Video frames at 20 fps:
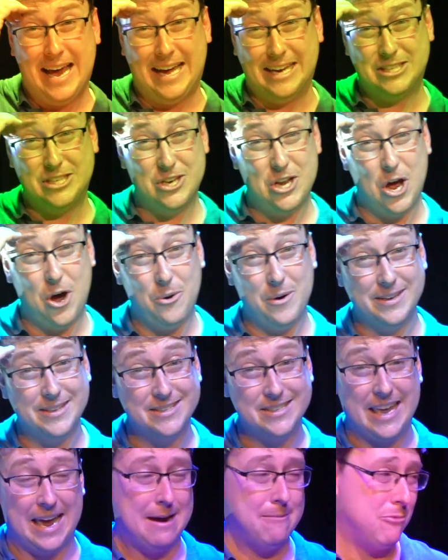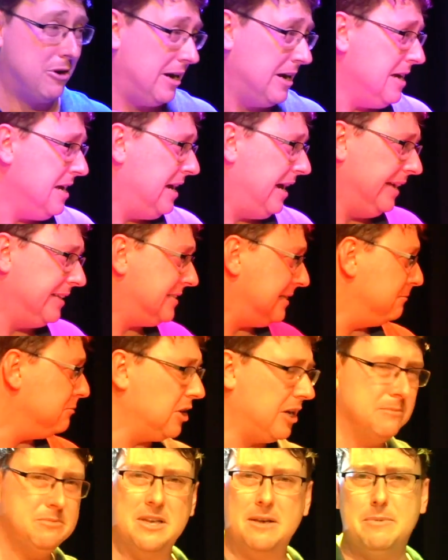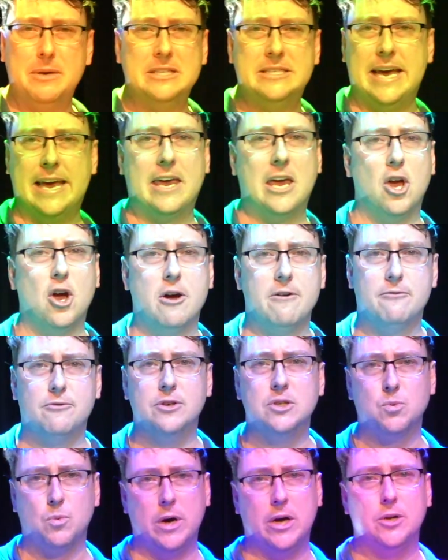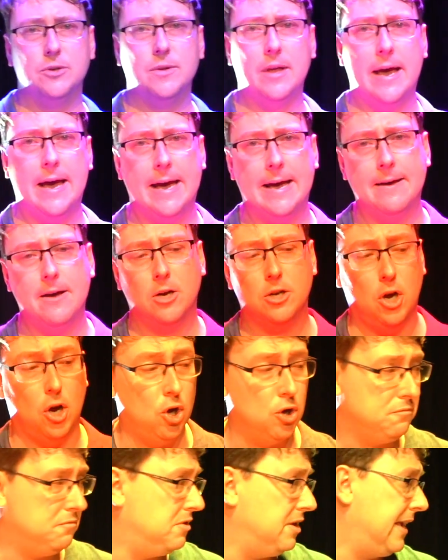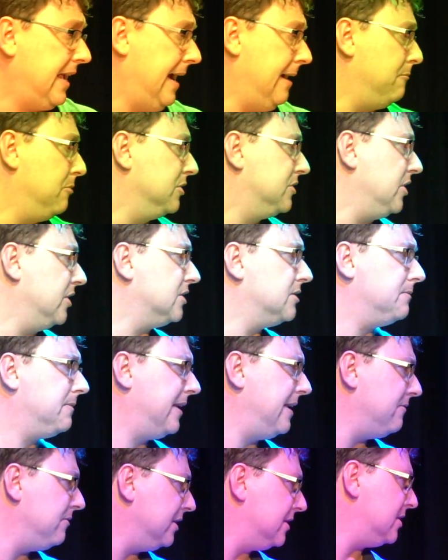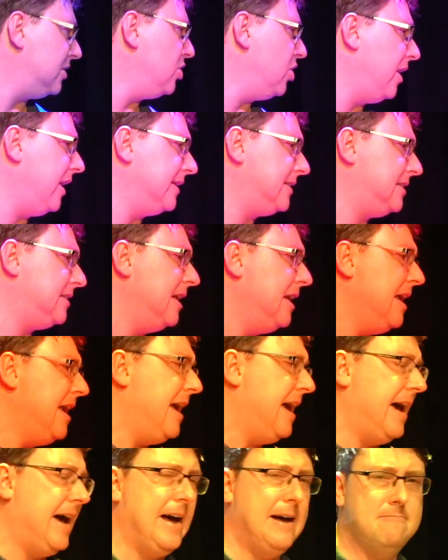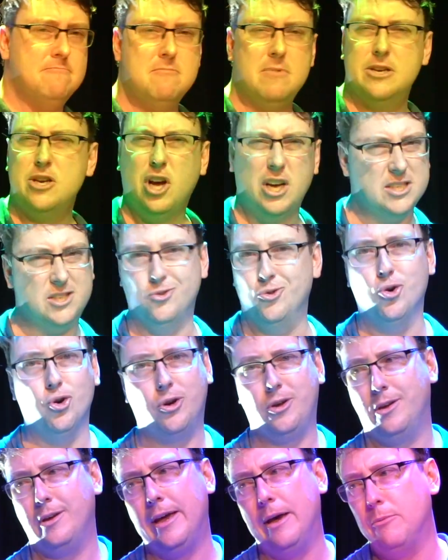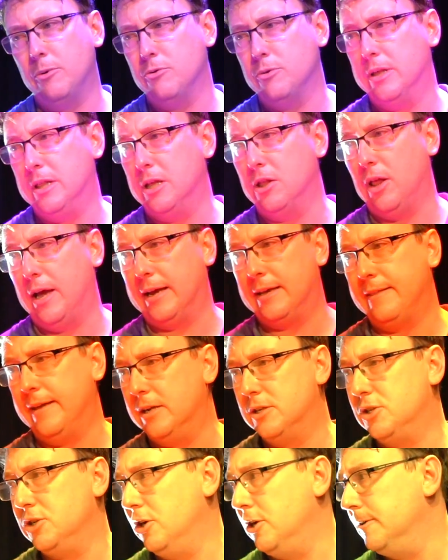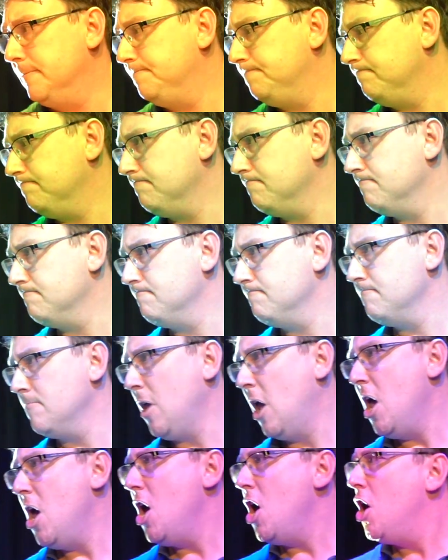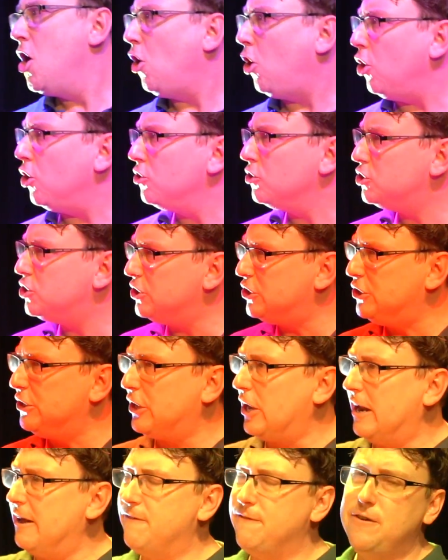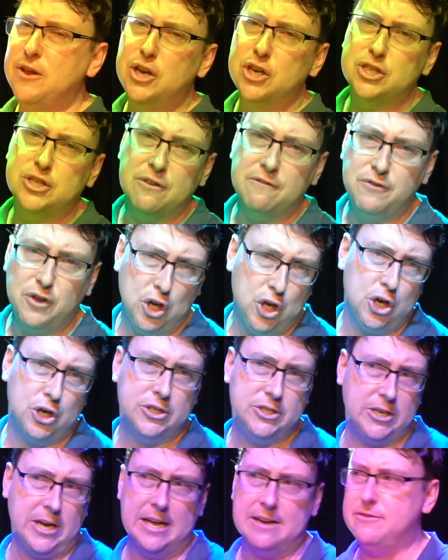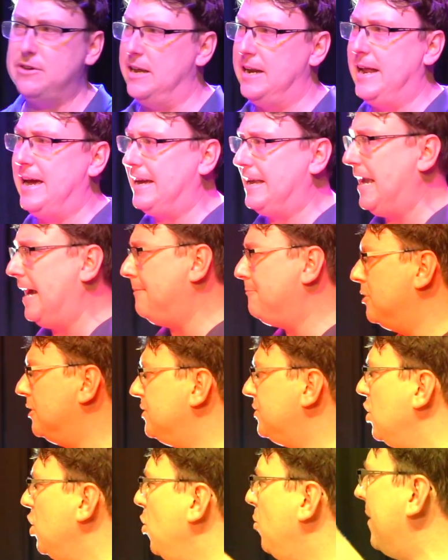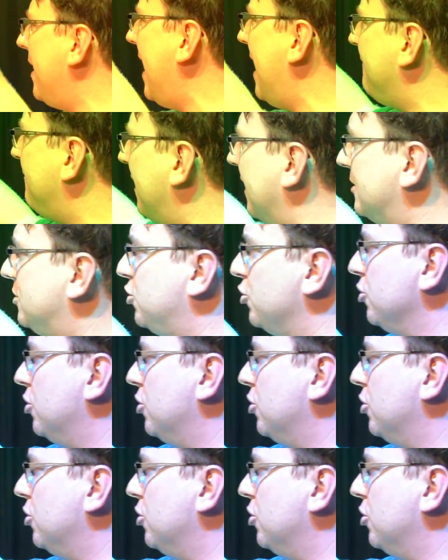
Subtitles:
to Noah's camera, and sometimes they've been taking over as well on the camera. So it's given us a nice look, and we really like that shot. Just to kind of finish the video side of it and our cameras, we have our 2